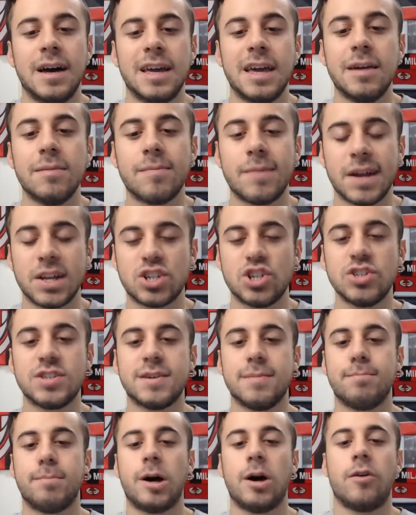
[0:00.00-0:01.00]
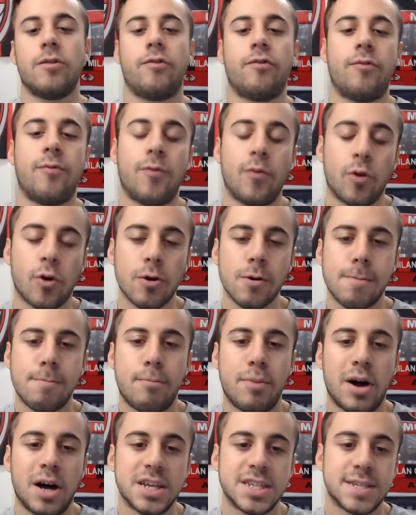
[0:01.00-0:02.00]
He mentions about 4
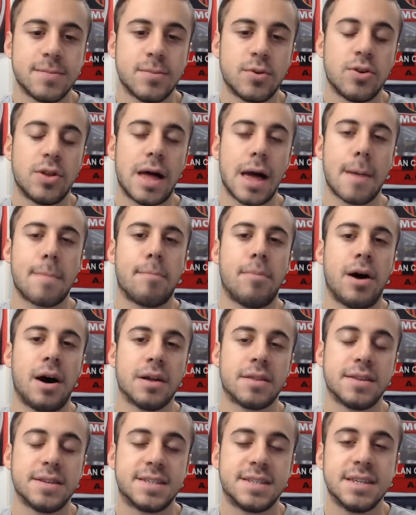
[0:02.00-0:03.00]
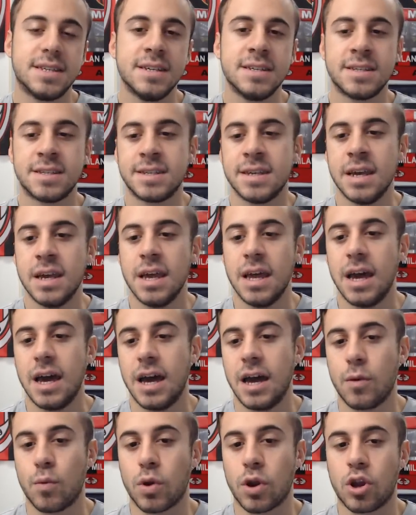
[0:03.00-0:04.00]
possible hypotheses
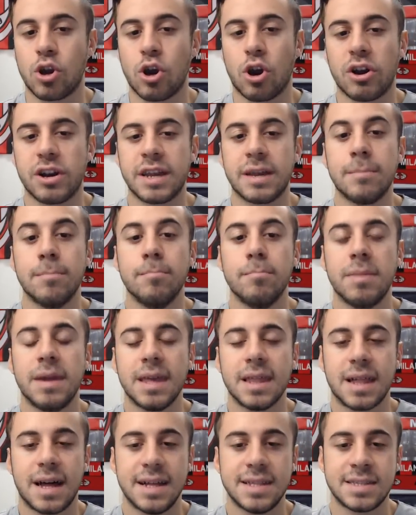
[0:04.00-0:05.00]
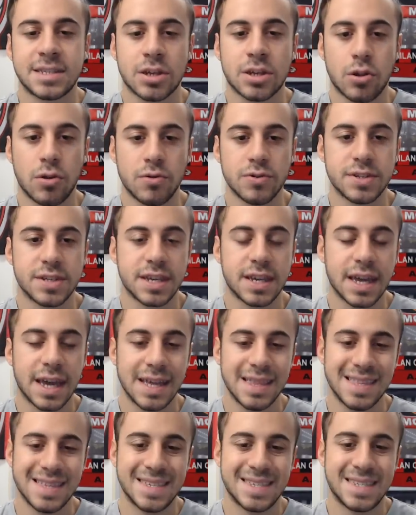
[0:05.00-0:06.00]
regarding Milan's closing
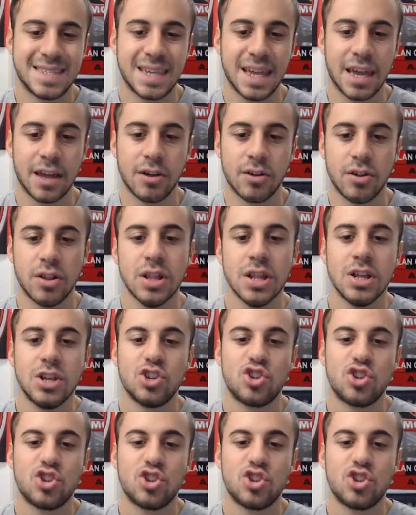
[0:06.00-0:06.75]
and the sale.